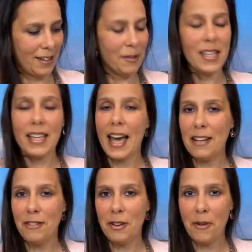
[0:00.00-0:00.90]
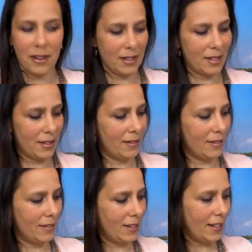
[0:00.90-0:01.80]
Well, you can if you want,
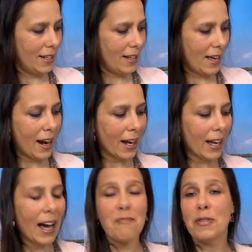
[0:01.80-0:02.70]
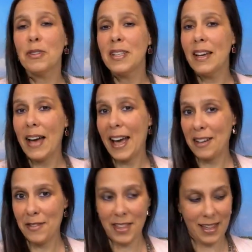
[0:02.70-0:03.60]
and I can't pull you out
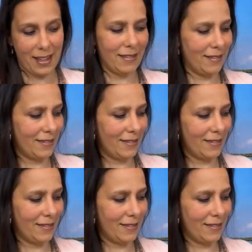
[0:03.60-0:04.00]
of there,